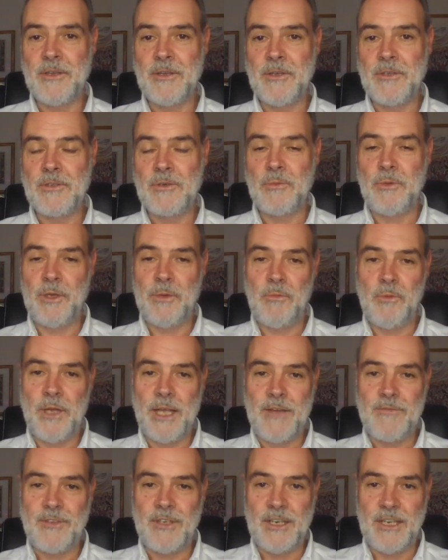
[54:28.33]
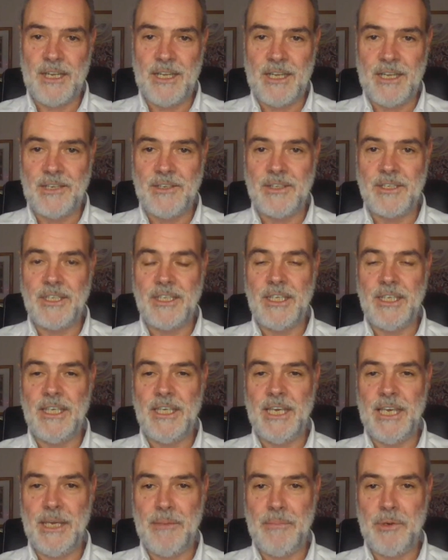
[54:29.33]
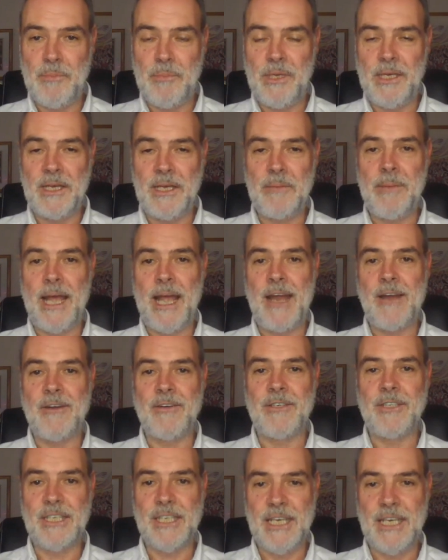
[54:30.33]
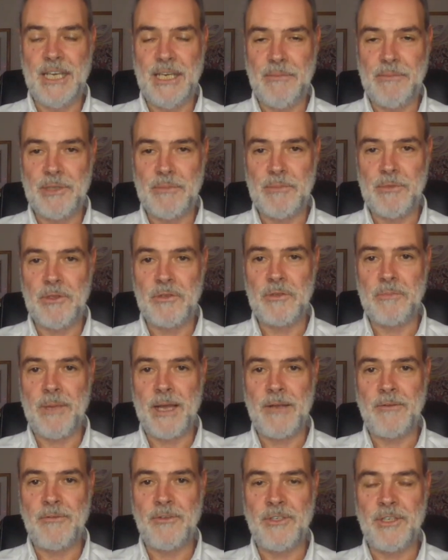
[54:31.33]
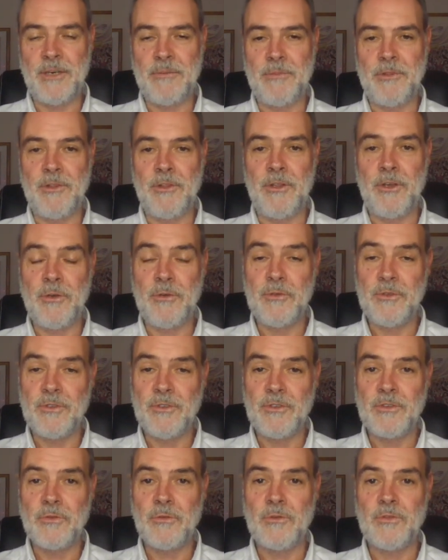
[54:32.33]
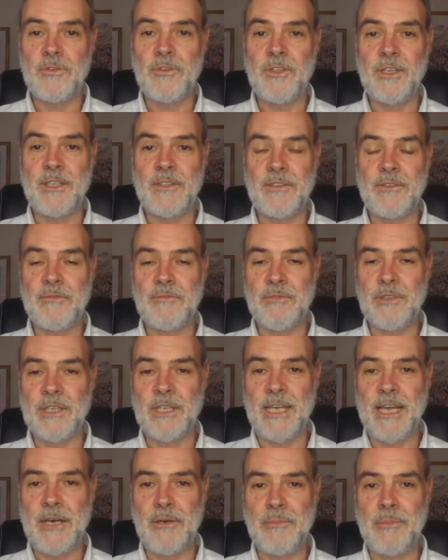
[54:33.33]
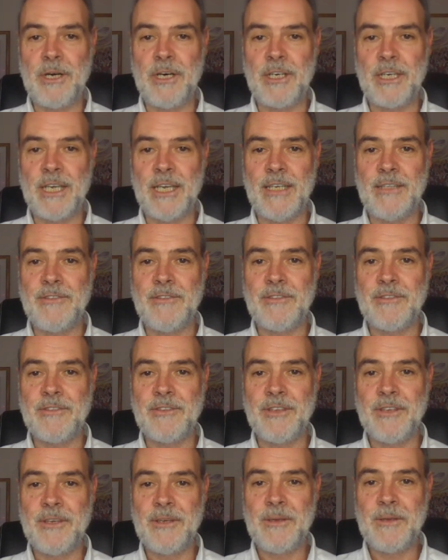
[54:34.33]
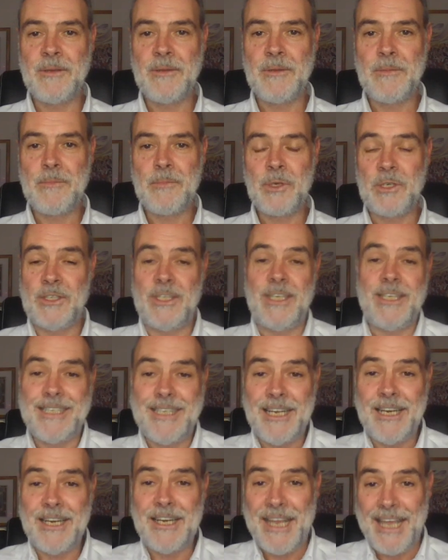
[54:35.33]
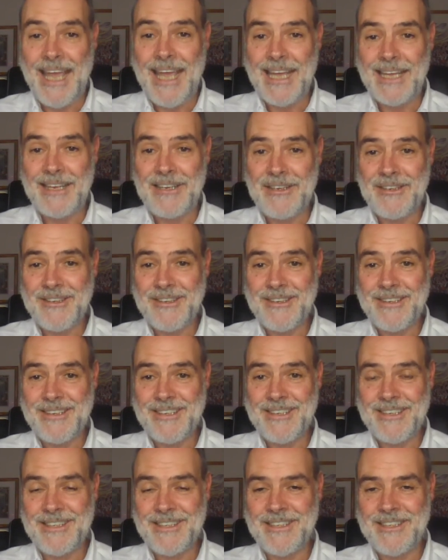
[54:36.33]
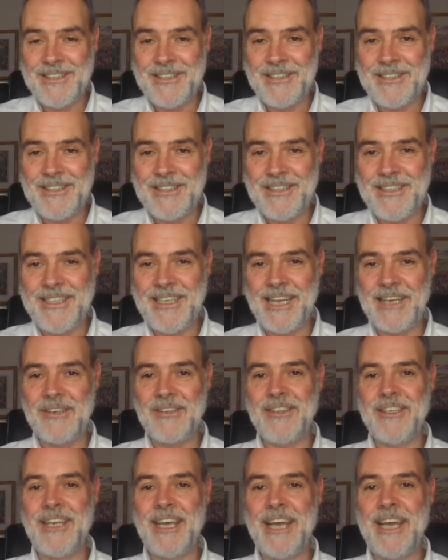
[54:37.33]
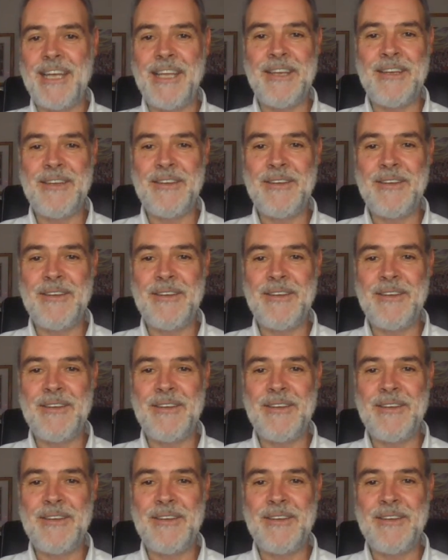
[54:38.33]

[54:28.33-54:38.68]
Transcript: So we we have to learn to keep being a parent, to keep some of those boundaries up, and those are the sorts of things that really help our kids because they're still a kid mm-hmm. at, at the end of the day.